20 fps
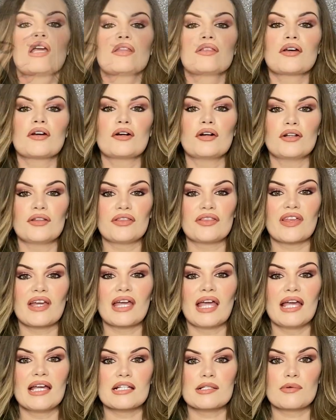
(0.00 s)
The good
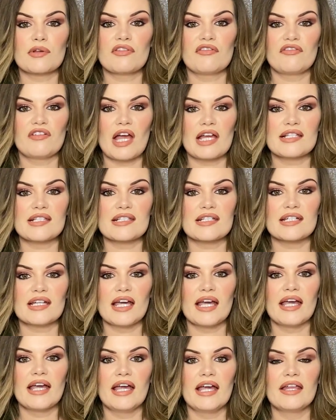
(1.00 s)
thing is with
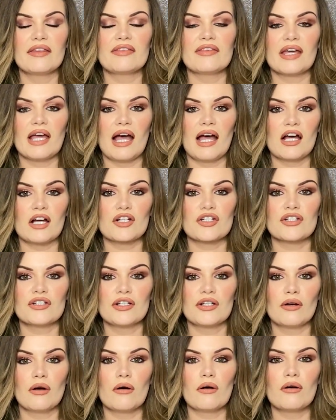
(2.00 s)
Vestiaire, they
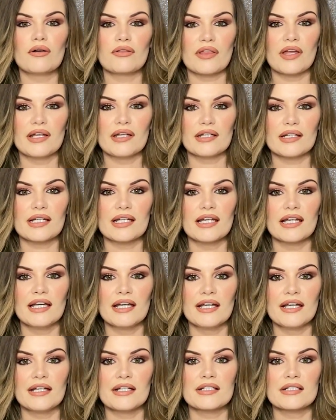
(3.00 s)
actually
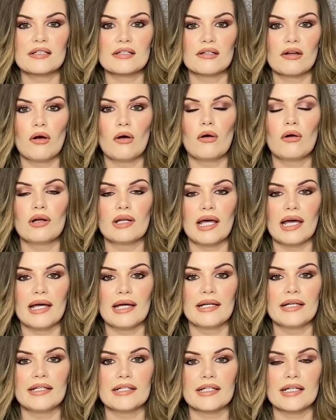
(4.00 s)
authenticate all the
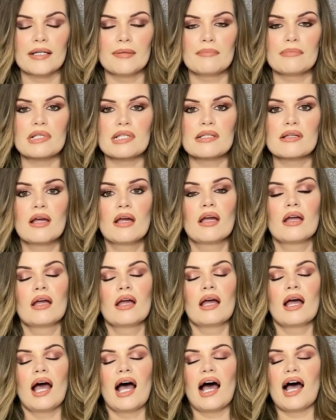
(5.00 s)
items.
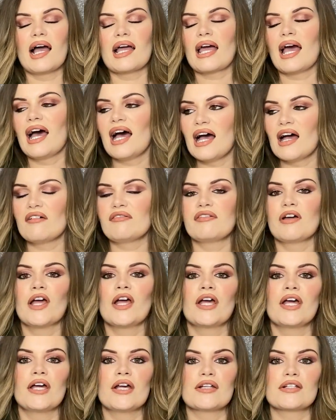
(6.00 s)
I have
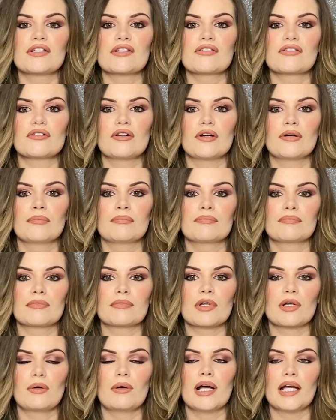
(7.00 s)
heard some
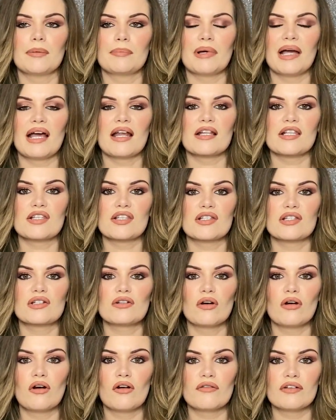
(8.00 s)
quite bad
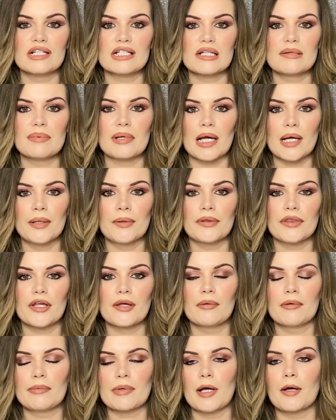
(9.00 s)
stories about
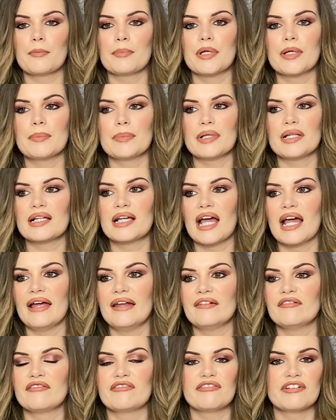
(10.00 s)
them, about people
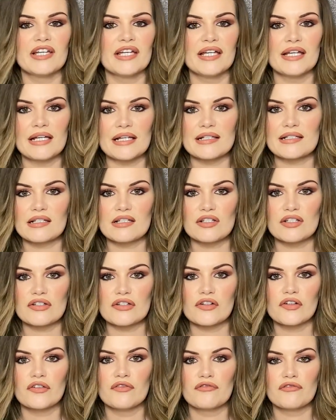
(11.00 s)
getting fakes and
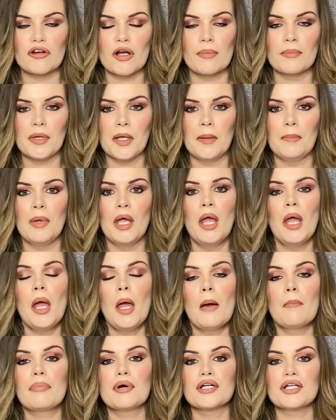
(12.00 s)
stuff from them.
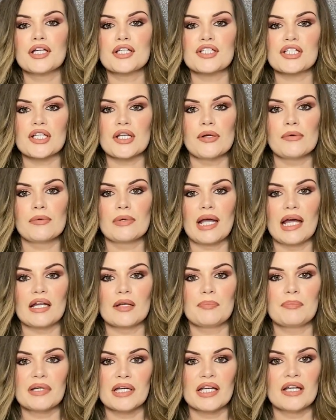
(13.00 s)
But you do get
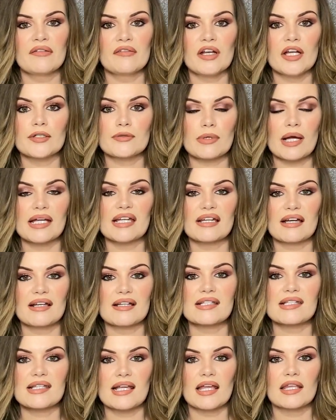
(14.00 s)
a period where you
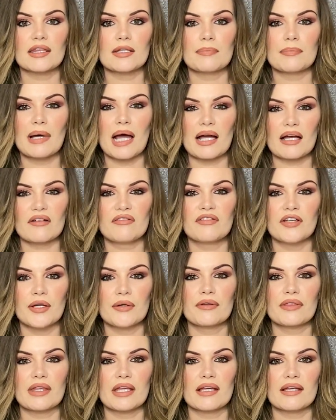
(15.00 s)
can send them back if
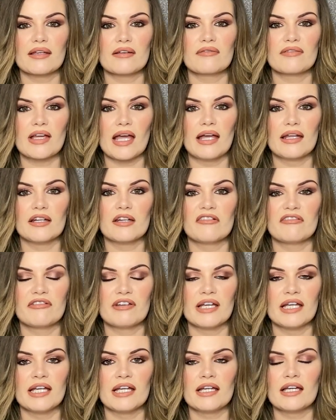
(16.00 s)
you think you've gotten a
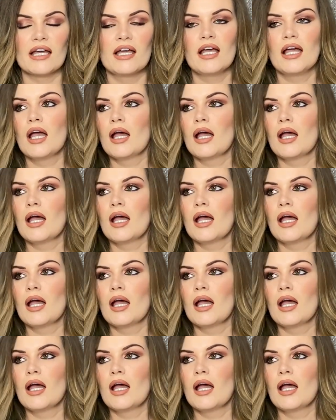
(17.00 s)
fake.